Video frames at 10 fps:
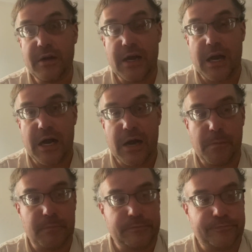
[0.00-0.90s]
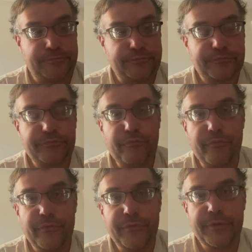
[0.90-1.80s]
um,
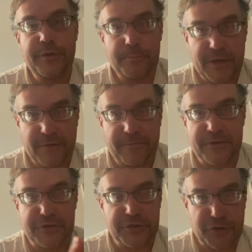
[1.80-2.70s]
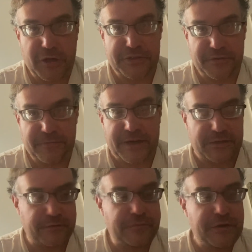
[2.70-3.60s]
being efficient and cost
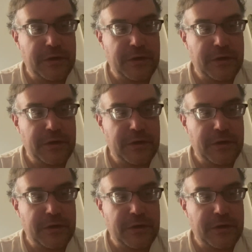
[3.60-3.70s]
effective.